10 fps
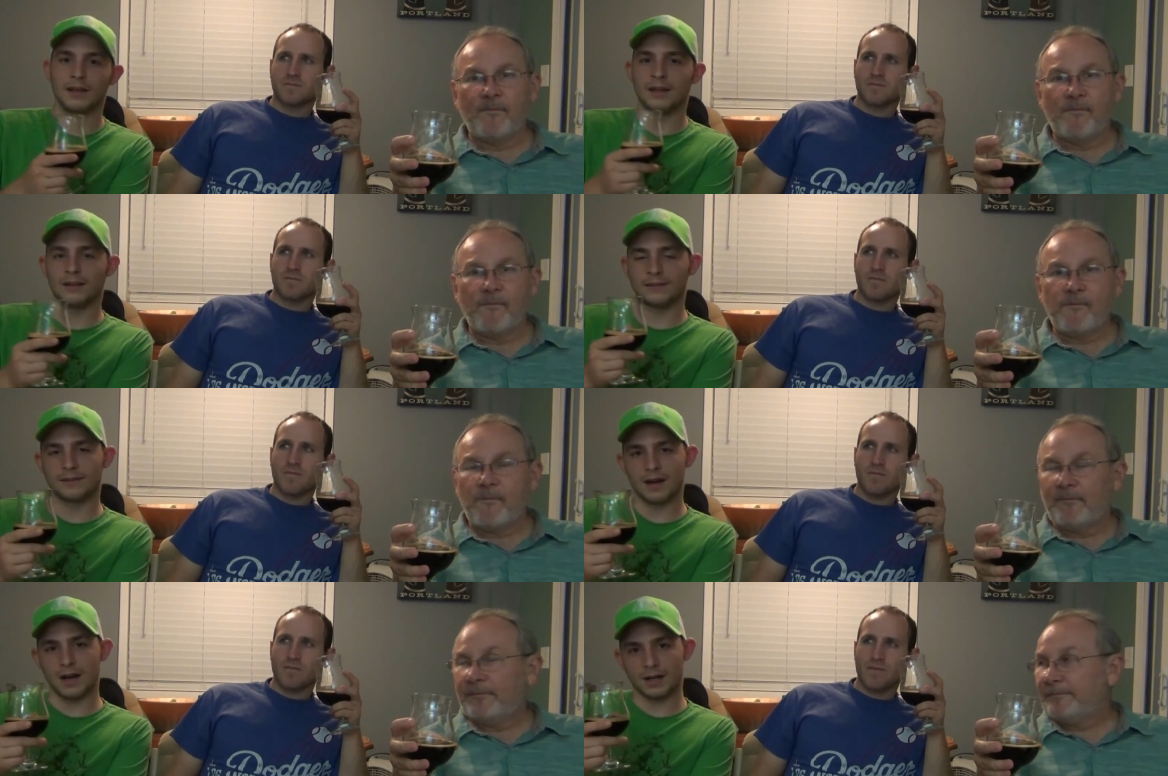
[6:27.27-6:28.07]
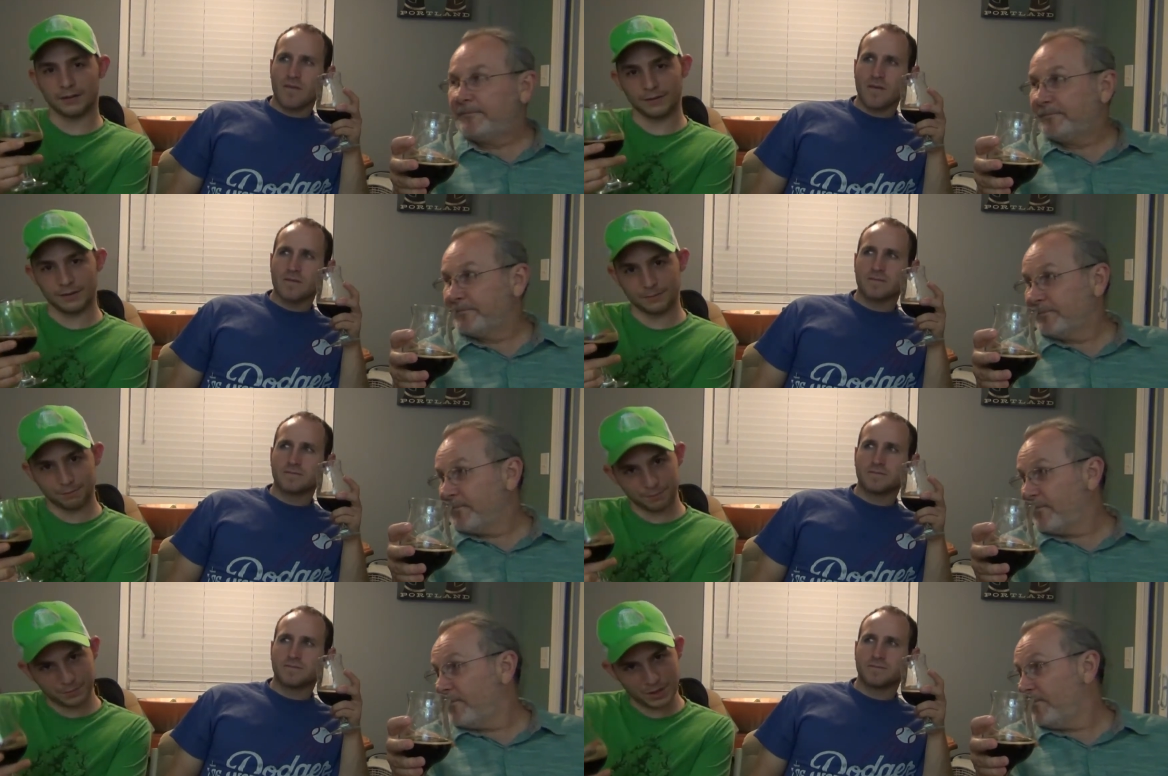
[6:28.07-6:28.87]
Speaker 1: It's got the
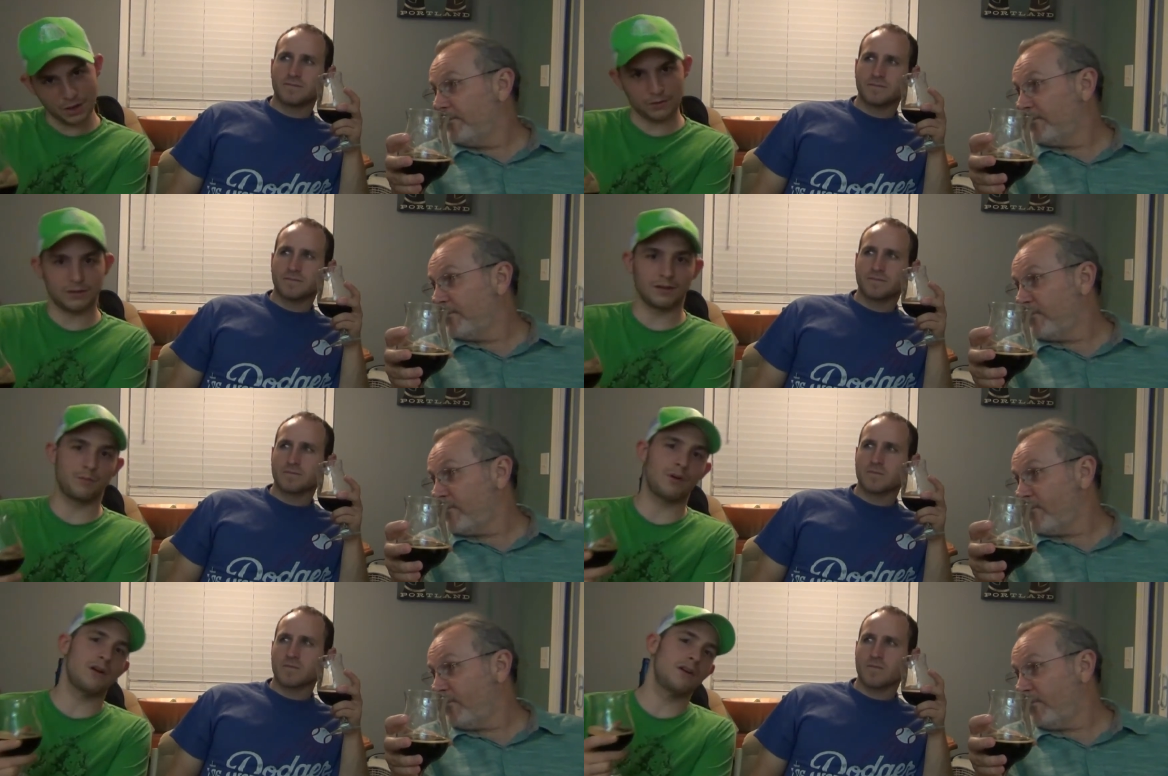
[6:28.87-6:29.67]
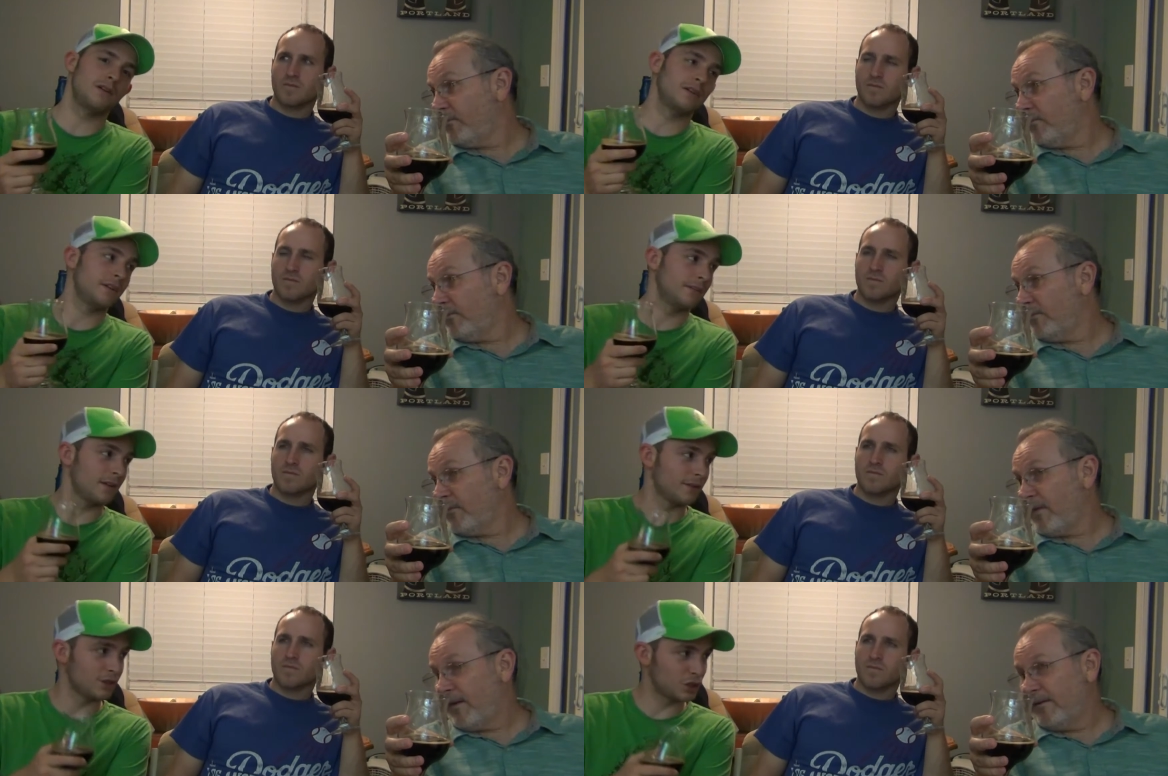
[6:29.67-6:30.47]
toasted part. It's
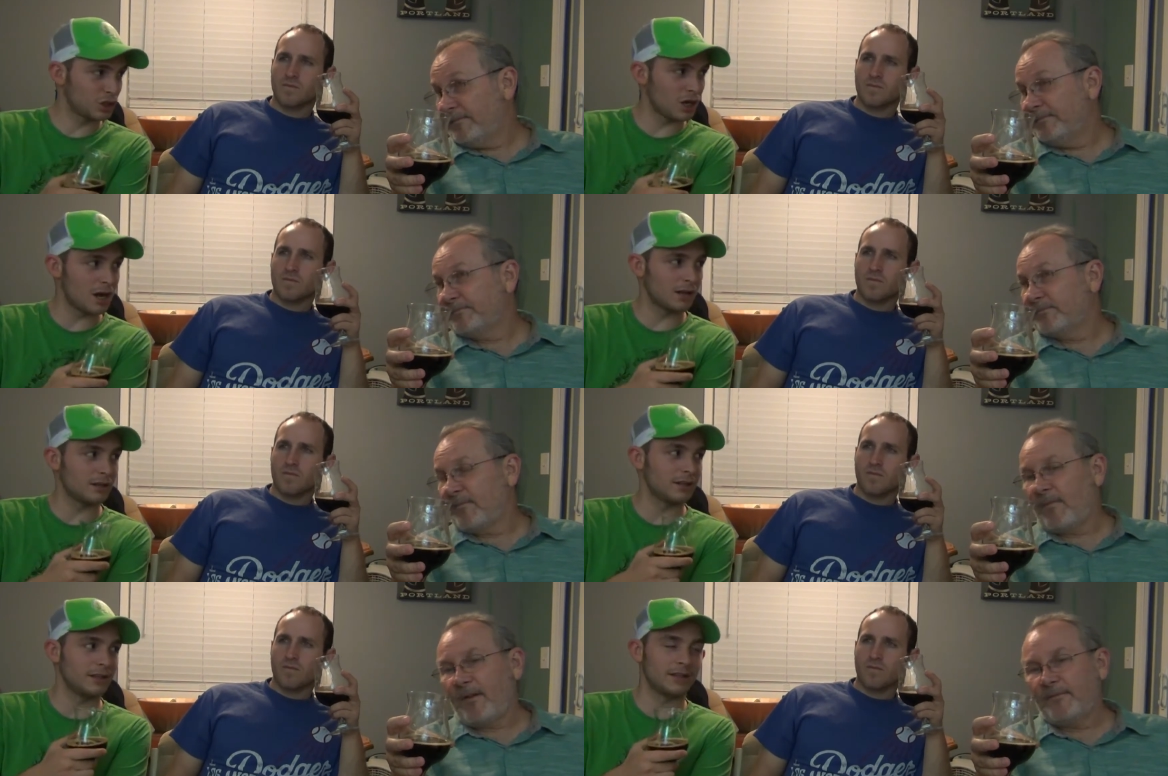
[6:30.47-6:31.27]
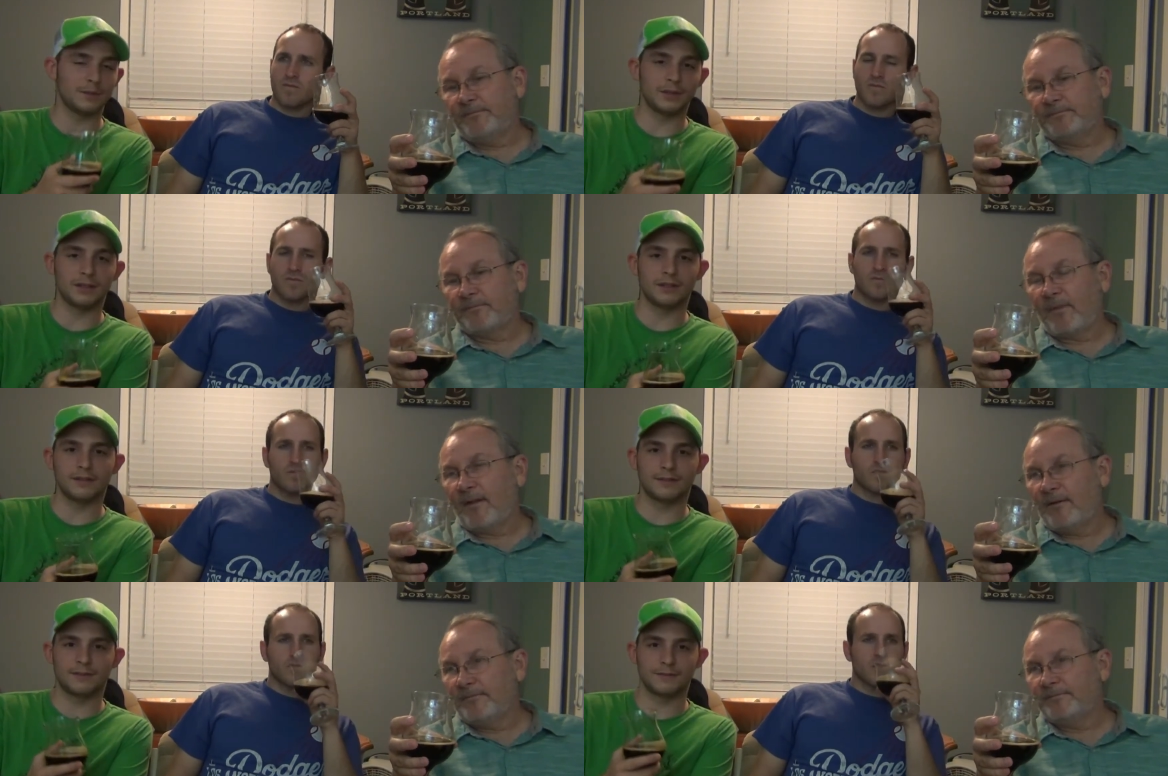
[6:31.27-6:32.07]
got the chocolate. I mean,
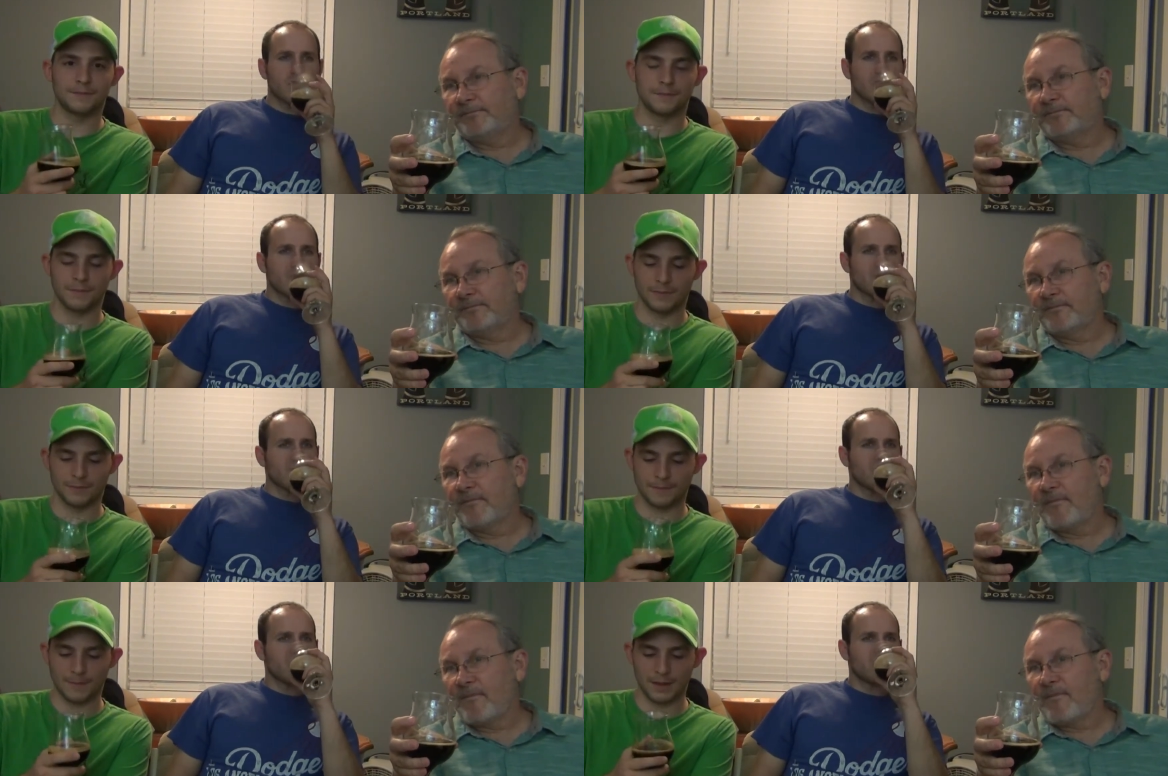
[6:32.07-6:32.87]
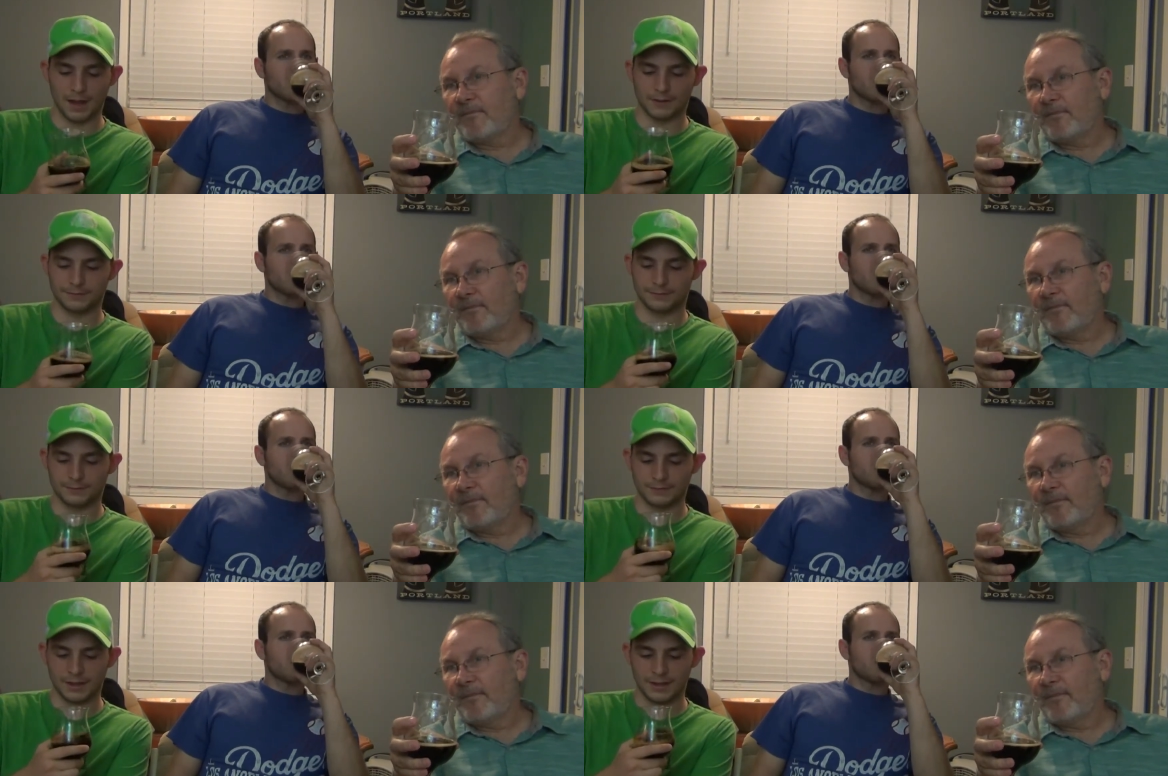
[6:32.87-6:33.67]
it's yeah.
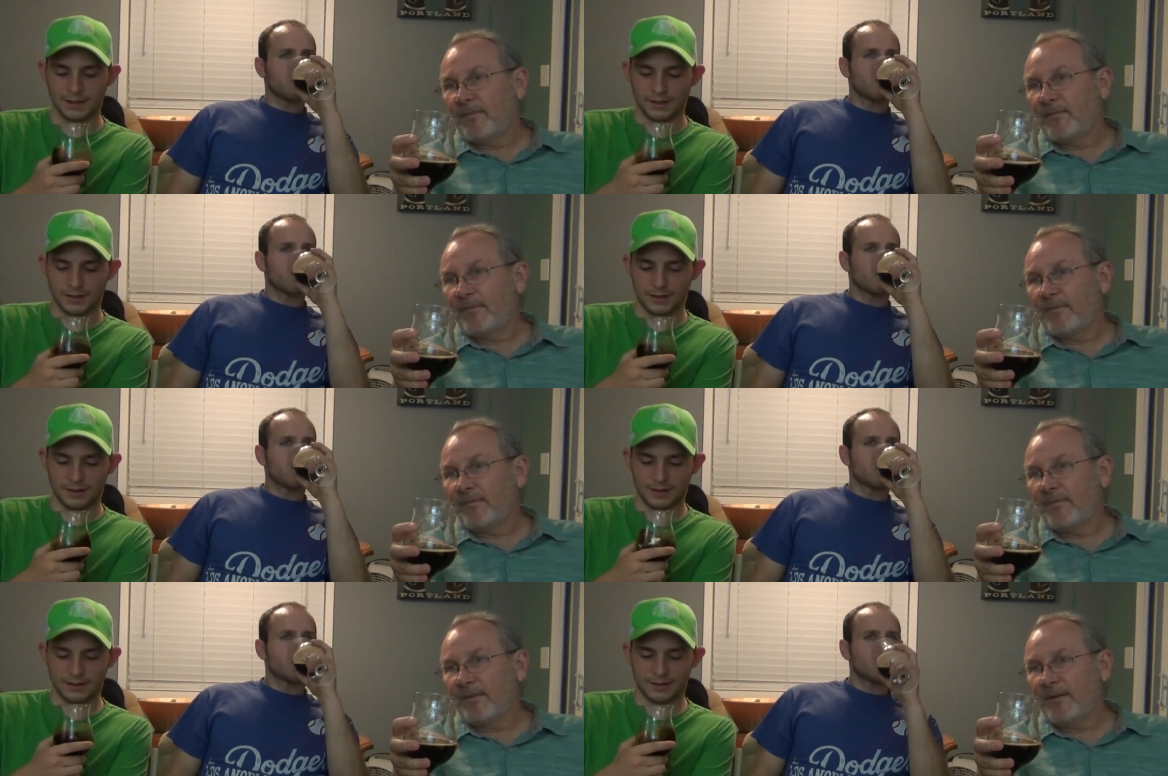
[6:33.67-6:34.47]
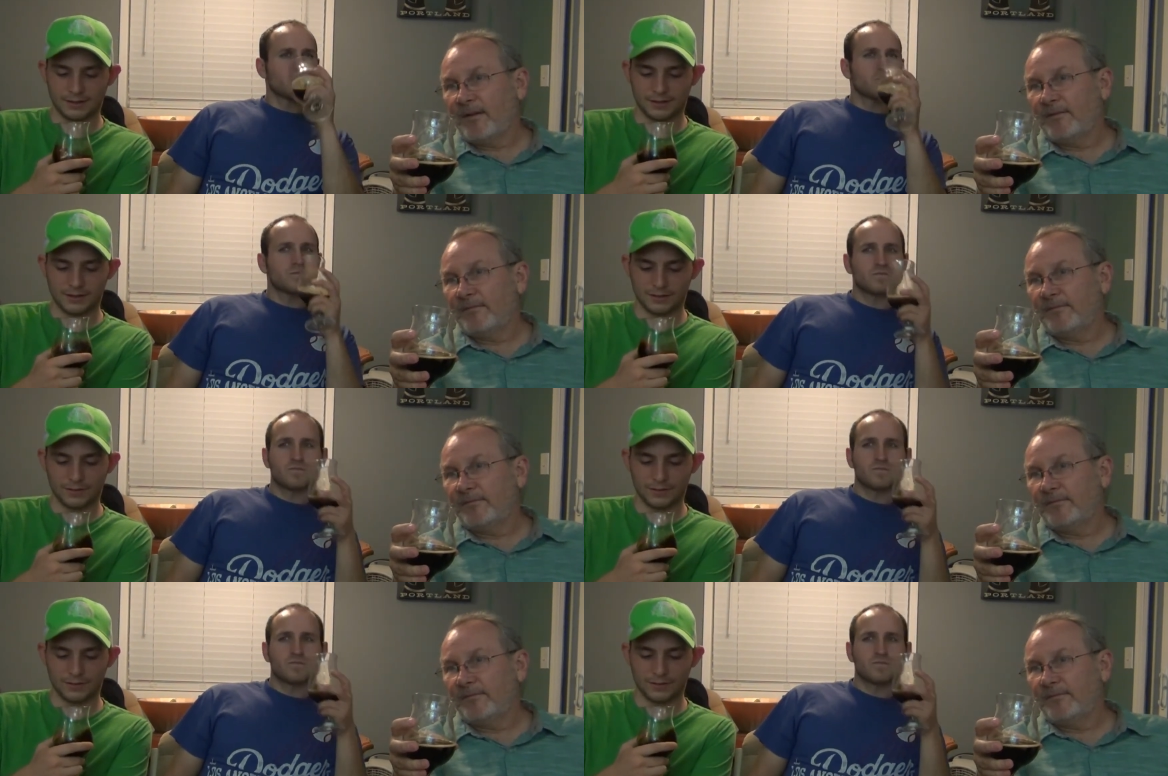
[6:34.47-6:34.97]
as as